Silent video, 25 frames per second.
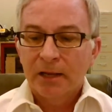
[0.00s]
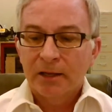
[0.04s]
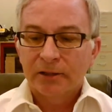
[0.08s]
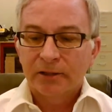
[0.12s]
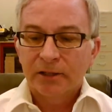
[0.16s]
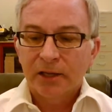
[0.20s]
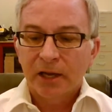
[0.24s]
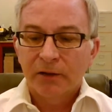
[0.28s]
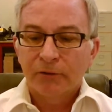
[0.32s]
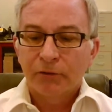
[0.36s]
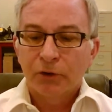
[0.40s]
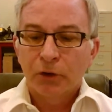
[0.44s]

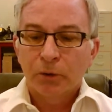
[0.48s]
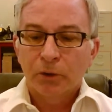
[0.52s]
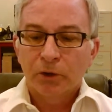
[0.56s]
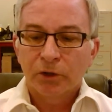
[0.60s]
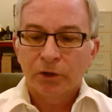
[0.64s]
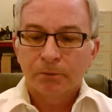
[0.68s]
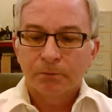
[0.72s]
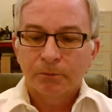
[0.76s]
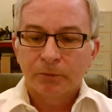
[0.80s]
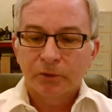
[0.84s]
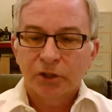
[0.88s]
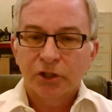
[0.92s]
Say if you
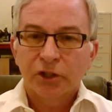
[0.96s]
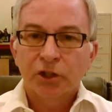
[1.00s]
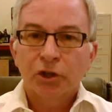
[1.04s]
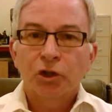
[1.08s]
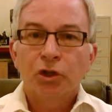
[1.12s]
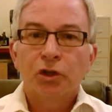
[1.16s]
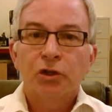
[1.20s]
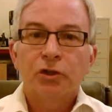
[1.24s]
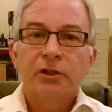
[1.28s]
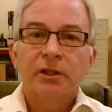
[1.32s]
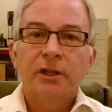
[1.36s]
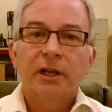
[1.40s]
were still
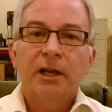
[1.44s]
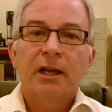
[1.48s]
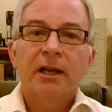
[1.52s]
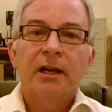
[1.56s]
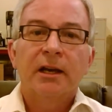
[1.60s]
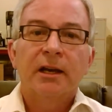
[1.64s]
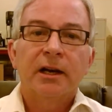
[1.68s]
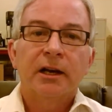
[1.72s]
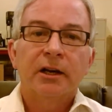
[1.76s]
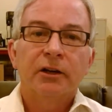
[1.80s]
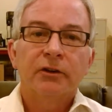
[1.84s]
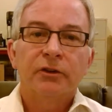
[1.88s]
using
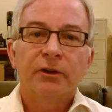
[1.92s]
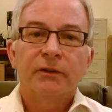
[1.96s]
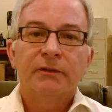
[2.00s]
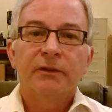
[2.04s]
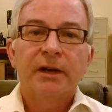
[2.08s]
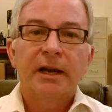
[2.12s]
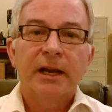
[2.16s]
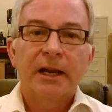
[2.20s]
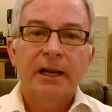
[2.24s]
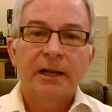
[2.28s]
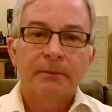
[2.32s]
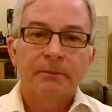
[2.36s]
an
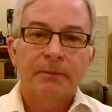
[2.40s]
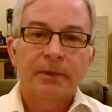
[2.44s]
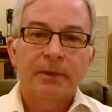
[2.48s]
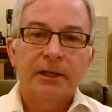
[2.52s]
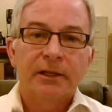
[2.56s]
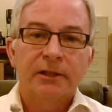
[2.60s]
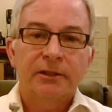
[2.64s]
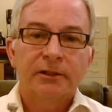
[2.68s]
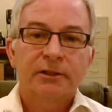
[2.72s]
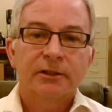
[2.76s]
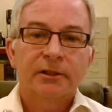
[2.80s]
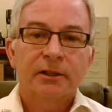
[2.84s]
air-driven
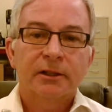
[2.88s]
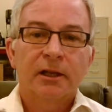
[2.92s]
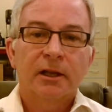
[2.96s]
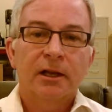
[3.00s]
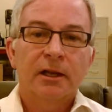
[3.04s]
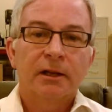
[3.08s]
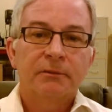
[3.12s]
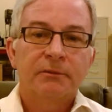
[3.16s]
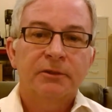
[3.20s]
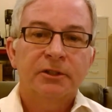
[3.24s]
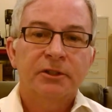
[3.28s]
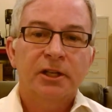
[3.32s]
handpiece,
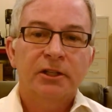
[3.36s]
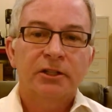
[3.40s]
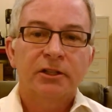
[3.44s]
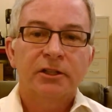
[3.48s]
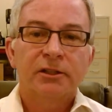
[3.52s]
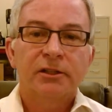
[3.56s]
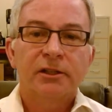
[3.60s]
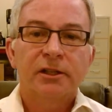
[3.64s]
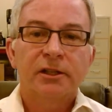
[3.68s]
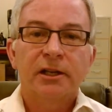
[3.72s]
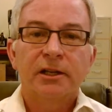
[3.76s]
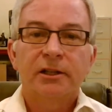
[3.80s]
such
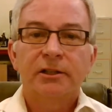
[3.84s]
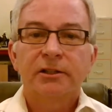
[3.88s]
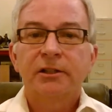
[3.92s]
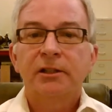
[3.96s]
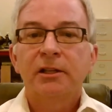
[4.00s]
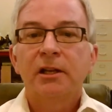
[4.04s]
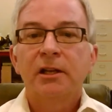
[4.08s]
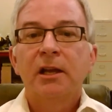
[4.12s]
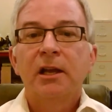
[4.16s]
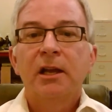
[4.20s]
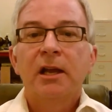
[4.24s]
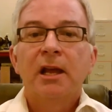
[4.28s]
as this,
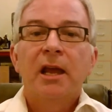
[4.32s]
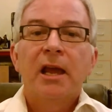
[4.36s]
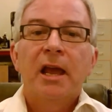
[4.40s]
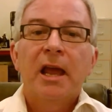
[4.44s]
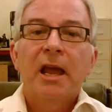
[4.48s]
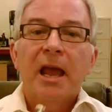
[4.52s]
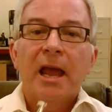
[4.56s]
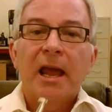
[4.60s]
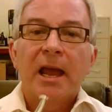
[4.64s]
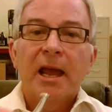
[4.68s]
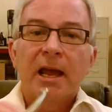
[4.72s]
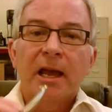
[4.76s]

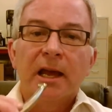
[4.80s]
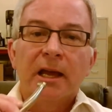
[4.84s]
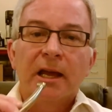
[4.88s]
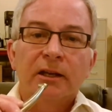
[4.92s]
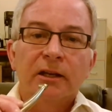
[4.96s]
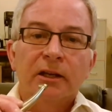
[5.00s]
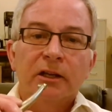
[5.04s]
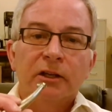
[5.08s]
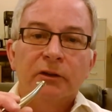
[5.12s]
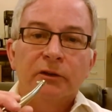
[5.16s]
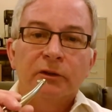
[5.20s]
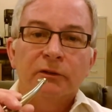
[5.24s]
and
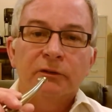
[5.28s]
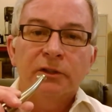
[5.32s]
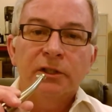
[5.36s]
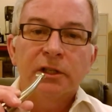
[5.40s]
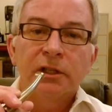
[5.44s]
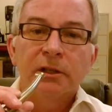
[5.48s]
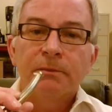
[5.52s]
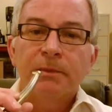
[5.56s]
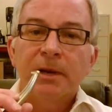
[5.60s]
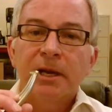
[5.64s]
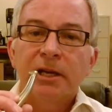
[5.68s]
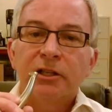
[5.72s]
it was
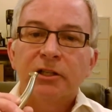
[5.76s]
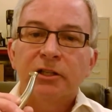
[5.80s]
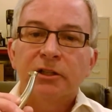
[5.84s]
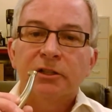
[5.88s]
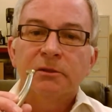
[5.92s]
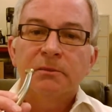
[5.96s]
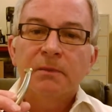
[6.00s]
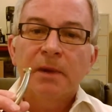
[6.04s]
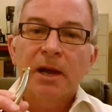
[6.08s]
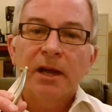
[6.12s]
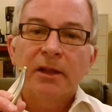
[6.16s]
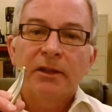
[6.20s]
in the
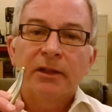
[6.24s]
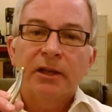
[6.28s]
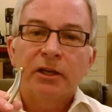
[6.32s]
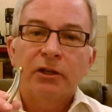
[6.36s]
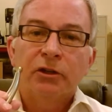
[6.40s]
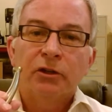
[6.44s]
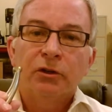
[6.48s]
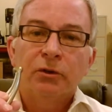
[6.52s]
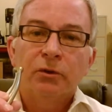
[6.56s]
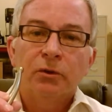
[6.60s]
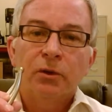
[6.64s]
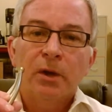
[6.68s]
patient's mouth
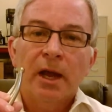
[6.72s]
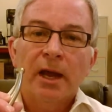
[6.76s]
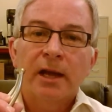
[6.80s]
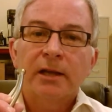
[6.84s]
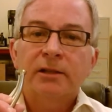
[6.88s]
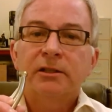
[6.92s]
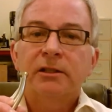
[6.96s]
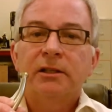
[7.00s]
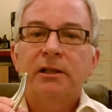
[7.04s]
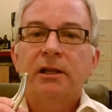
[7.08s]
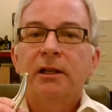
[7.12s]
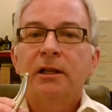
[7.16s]
and you
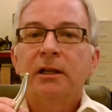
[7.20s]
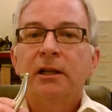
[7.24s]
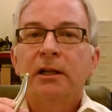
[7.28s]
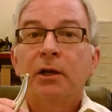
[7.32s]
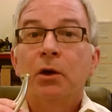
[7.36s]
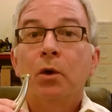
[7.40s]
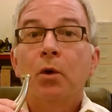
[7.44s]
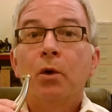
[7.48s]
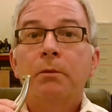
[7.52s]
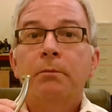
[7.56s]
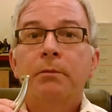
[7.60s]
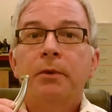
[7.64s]
accidentally
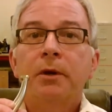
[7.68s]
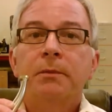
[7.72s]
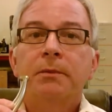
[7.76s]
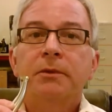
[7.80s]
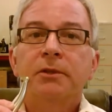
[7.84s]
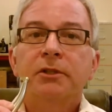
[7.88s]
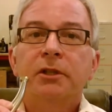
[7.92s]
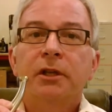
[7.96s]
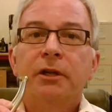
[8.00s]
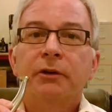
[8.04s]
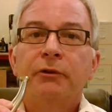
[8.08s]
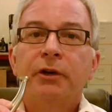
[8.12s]
or
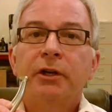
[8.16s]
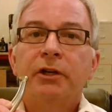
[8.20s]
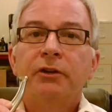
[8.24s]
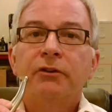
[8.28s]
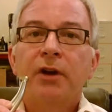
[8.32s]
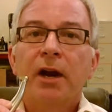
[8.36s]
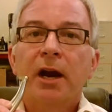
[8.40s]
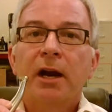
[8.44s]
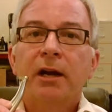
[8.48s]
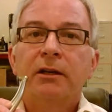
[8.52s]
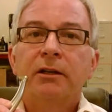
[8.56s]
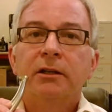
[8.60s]
purposely
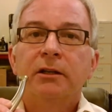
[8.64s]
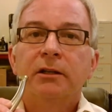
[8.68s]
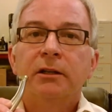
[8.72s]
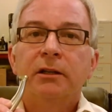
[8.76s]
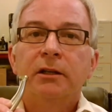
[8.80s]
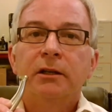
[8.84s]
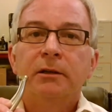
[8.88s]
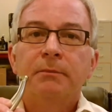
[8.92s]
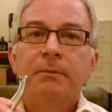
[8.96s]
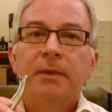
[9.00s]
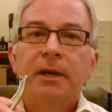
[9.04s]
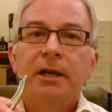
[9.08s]
retracted
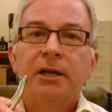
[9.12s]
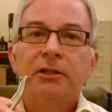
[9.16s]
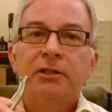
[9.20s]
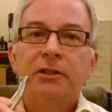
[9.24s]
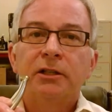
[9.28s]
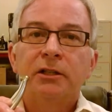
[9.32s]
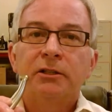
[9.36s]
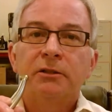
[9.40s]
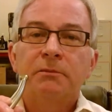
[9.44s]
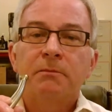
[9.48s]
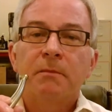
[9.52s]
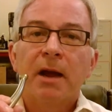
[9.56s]
the
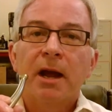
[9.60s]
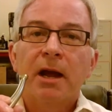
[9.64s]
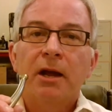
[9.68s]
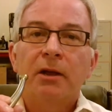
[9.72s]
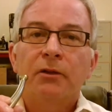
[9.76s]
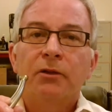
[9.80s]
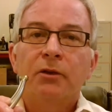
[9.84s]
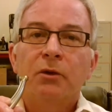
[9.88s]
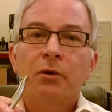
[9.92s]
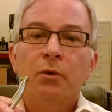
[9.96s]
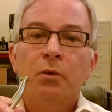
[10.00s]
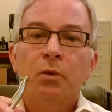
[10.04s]
patient's
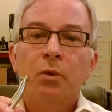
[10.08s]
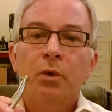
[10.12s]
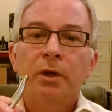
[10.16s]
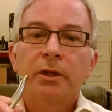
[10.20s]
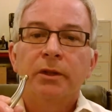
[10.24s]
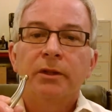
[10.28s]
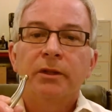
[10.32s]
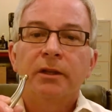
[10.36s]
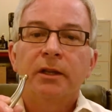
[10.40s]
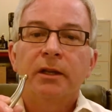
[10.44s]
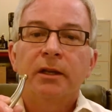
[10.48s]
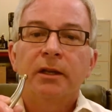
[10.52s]
mouth
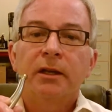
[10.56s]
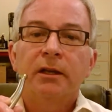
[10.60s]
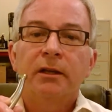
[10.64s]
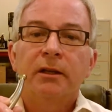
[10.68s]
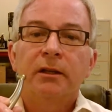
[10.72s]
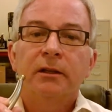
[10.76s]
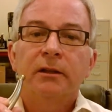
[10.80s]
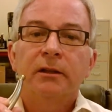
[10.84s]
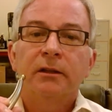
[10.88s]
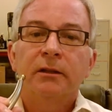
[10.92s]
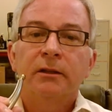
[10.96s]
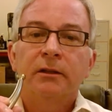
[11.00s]
with the
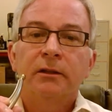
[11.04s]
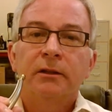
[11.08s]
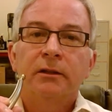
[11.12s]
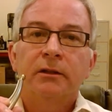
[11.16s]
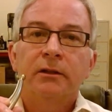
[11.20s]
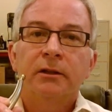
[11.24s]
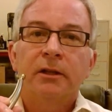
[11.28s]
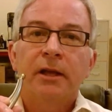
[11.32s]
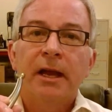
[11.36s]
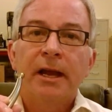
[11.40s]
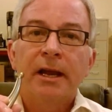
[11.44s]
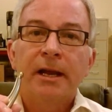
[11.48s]

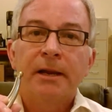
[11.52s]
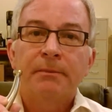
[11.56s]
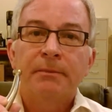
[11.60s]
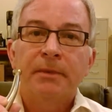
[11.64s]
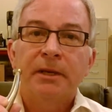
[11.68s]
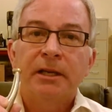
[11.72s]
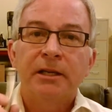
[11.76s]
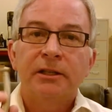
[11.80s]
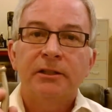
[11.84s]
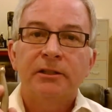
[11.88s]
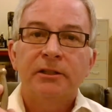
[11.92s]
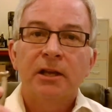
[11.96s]

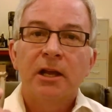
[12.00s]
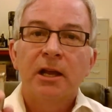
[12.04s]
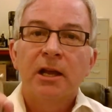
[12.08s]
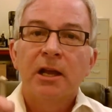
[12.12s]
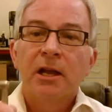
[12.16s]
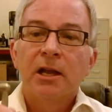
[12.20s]
handpiece,